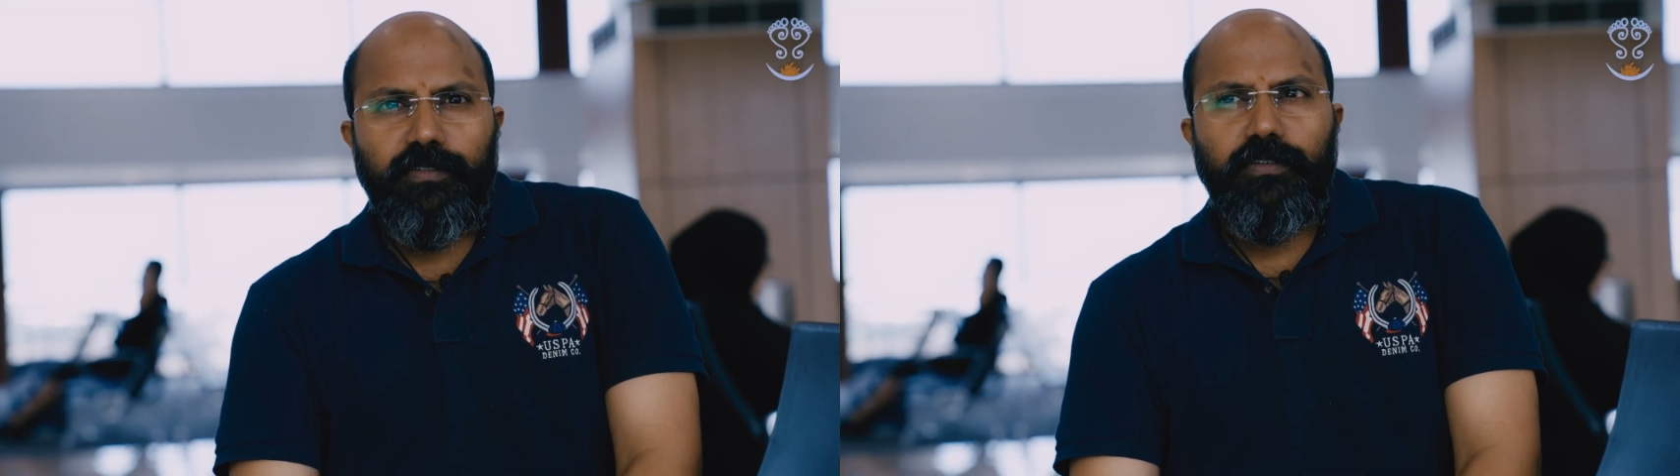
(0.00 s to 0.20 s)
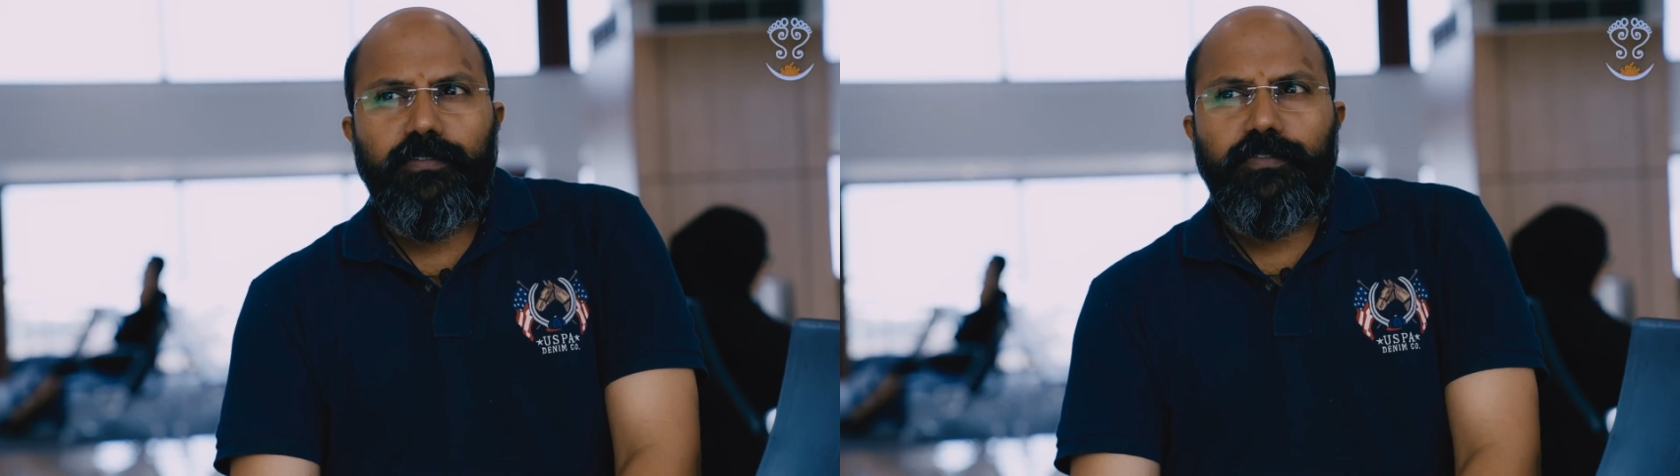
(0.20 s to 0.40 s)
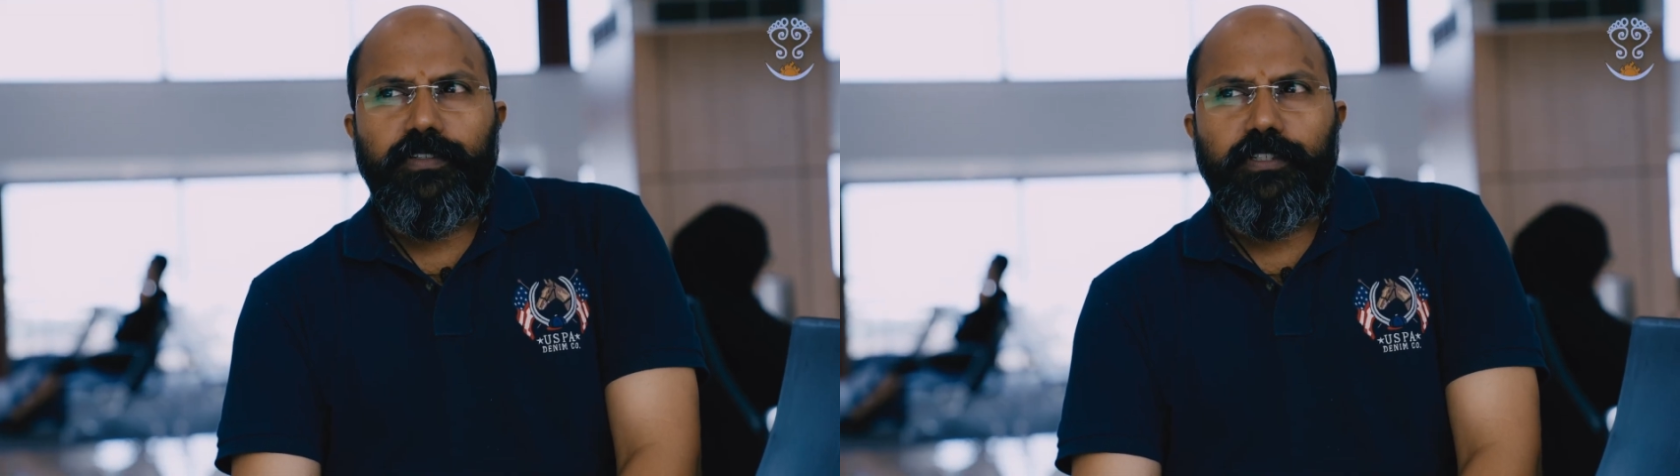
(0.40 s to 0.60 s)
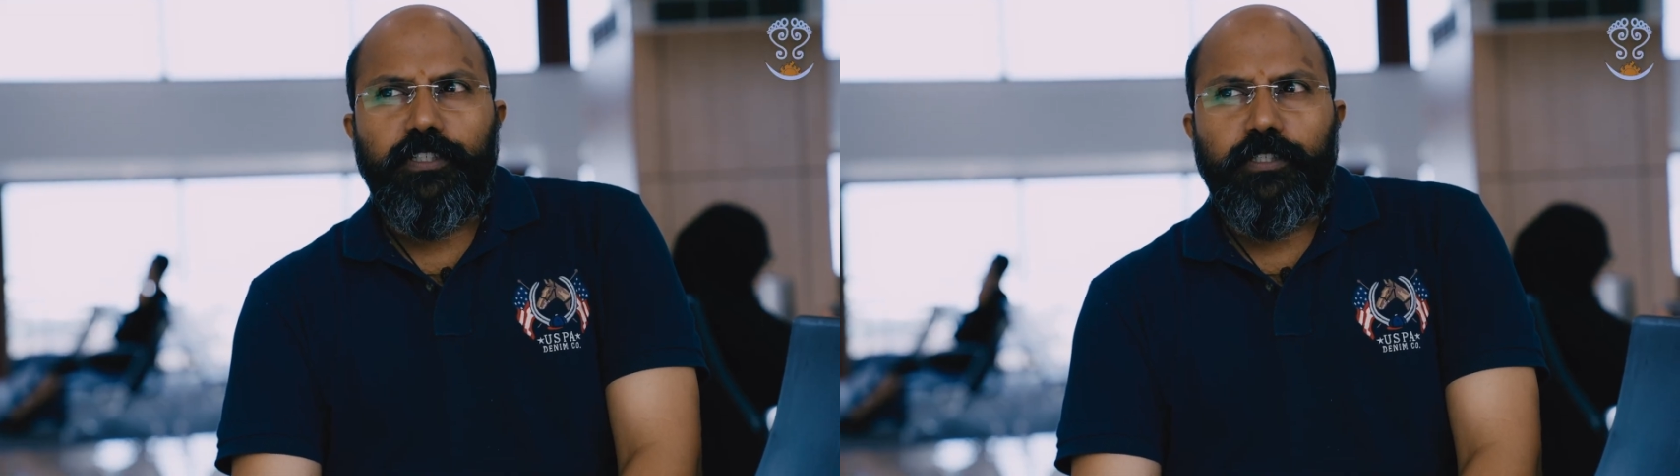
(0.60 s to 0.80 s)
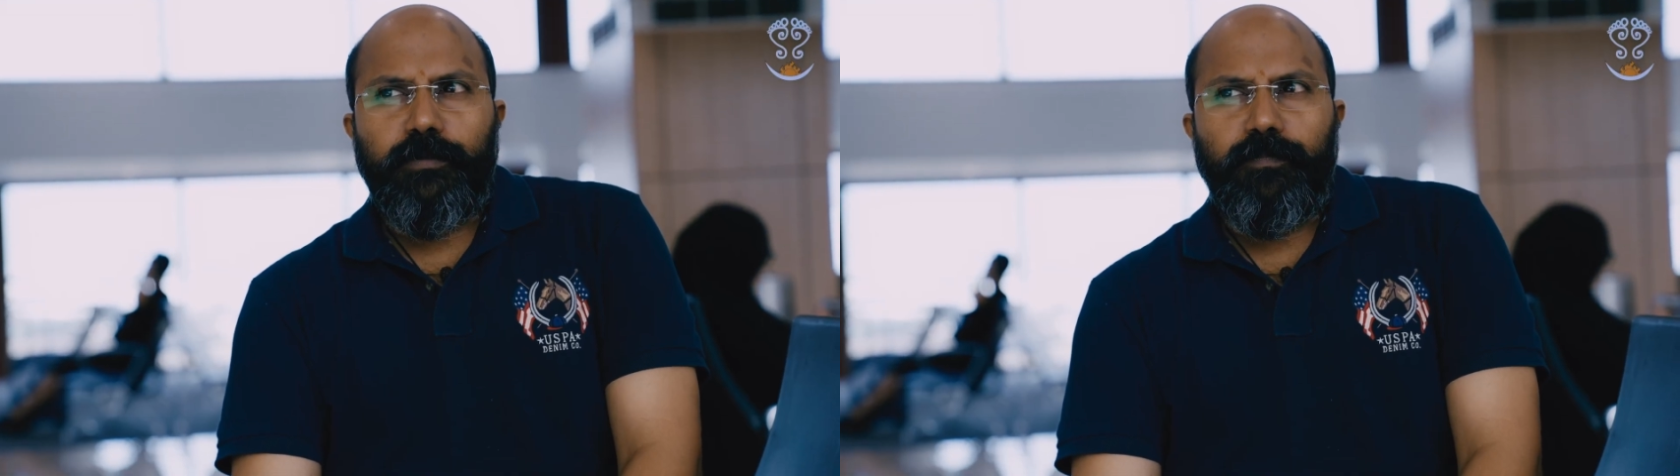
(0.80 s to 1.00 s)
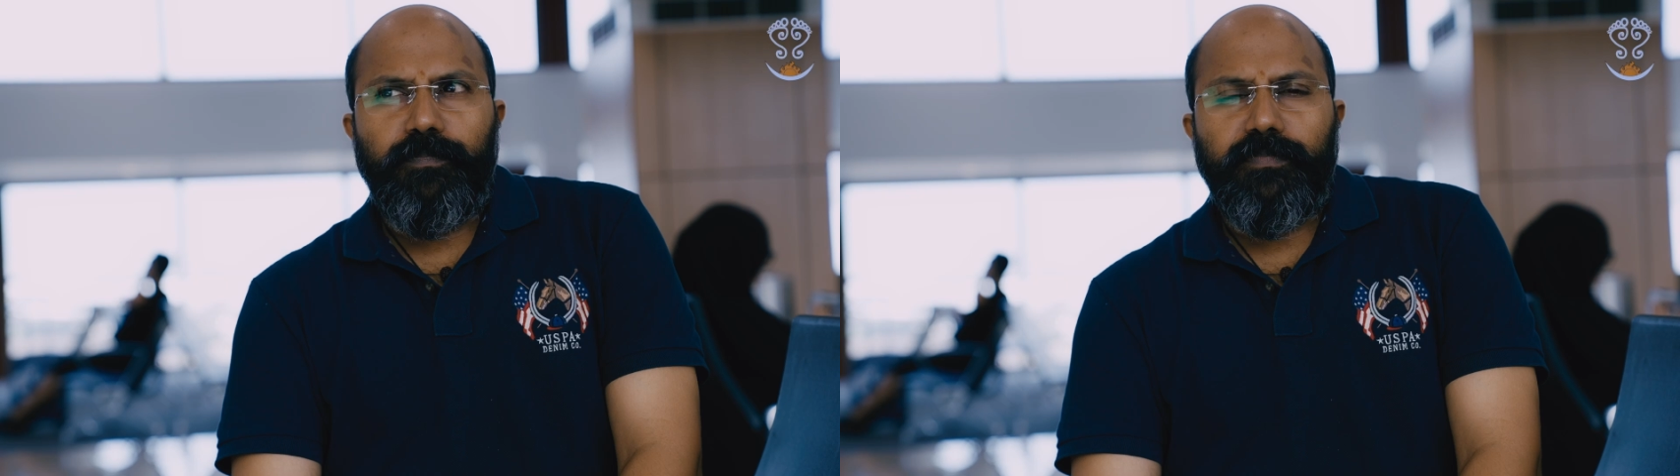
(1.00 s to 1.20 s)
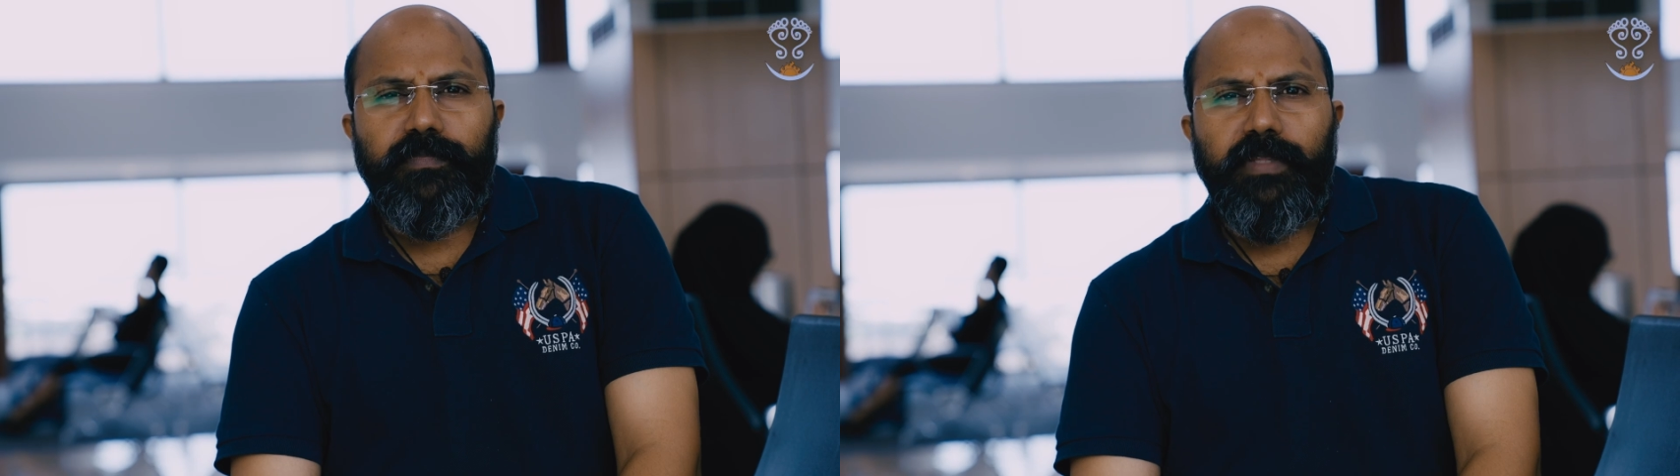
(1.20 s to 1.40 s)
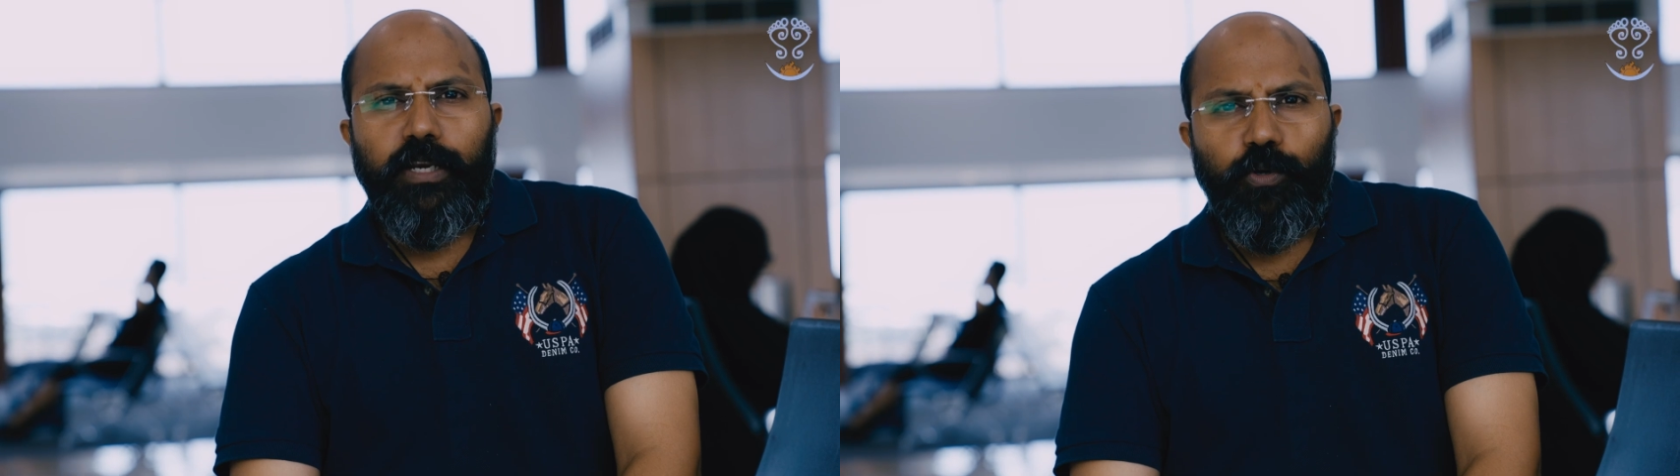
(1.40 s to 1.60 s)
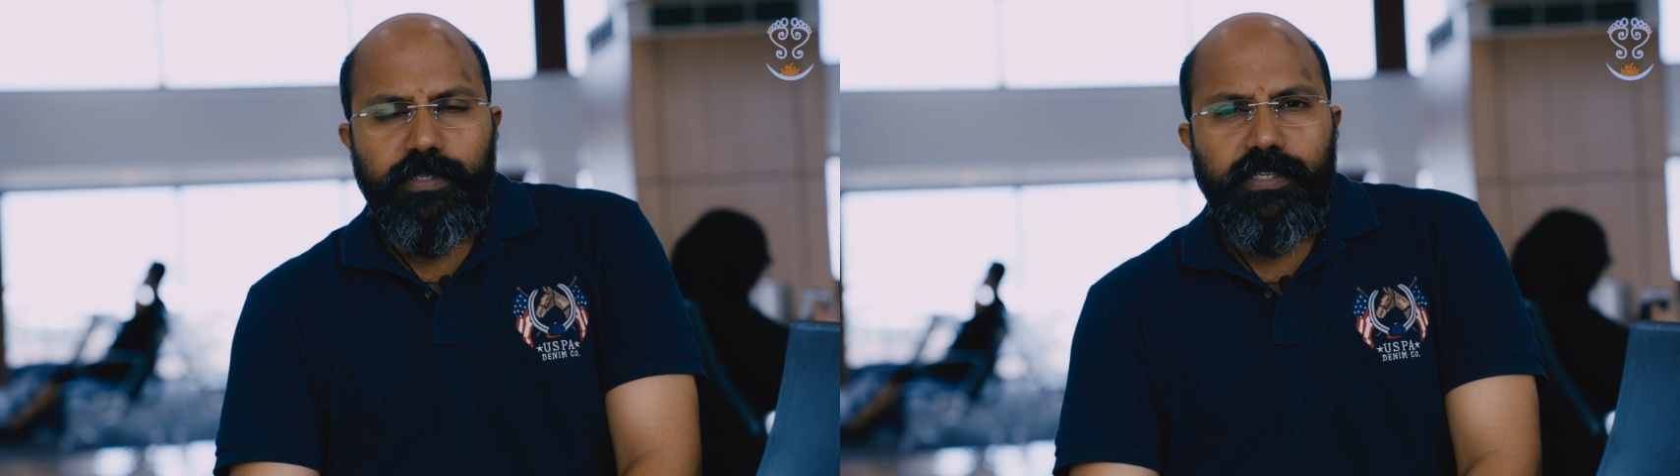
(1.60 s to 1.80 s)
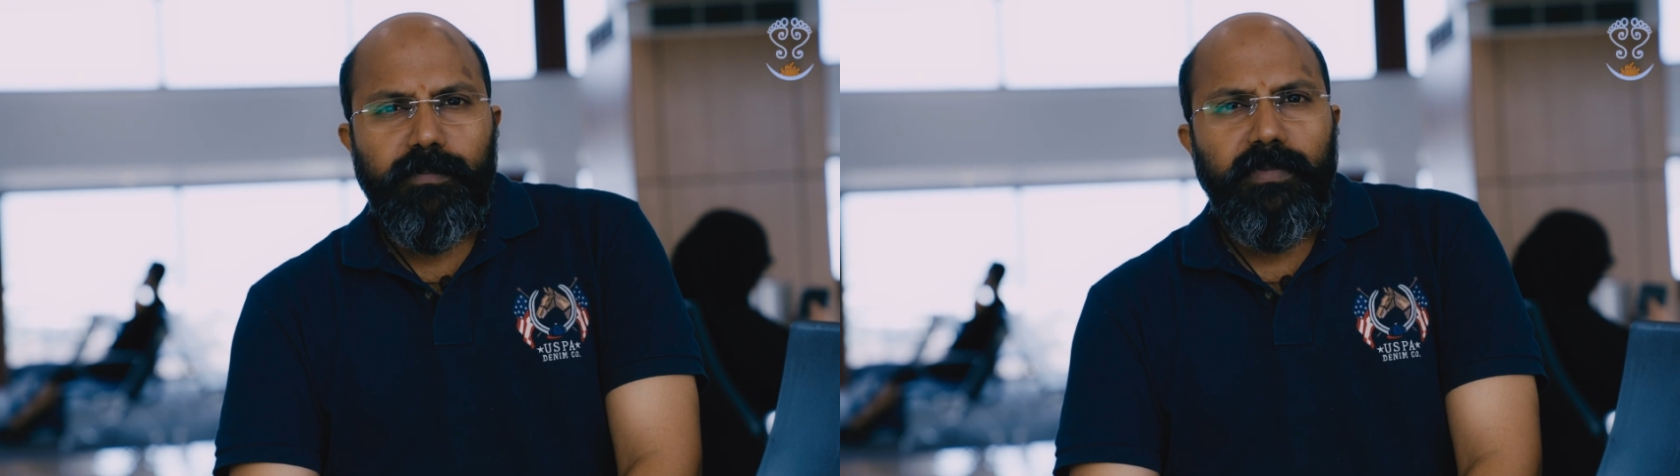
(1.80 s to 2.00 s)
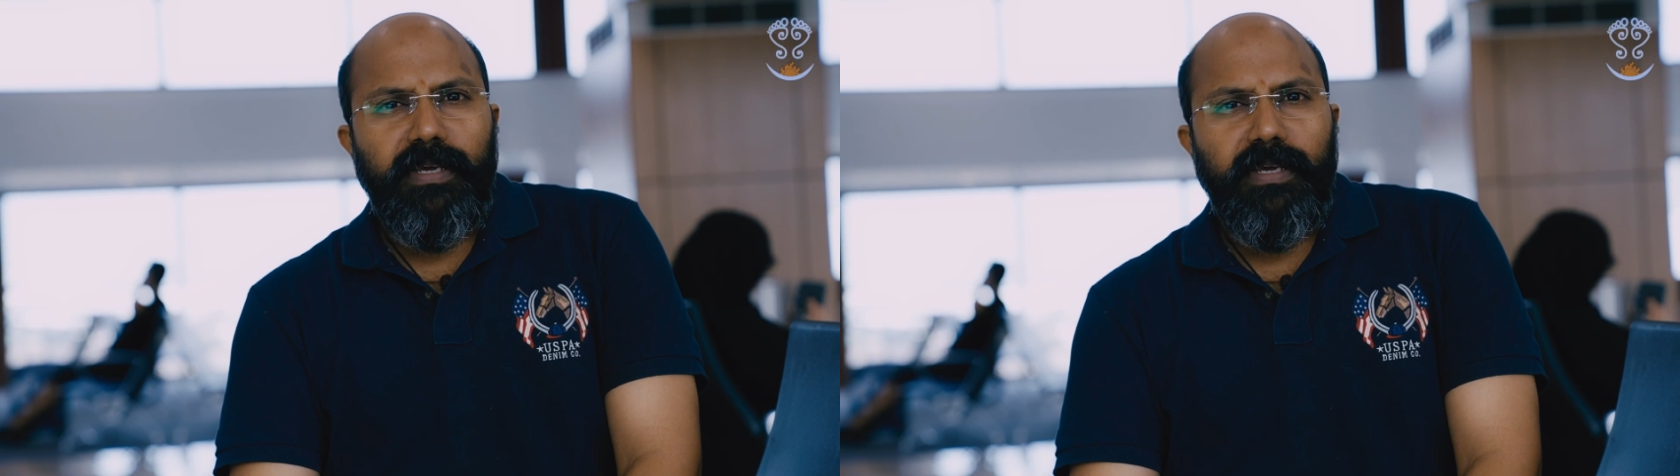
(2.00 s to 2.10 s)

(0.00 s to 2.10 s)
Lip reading: of Hinduism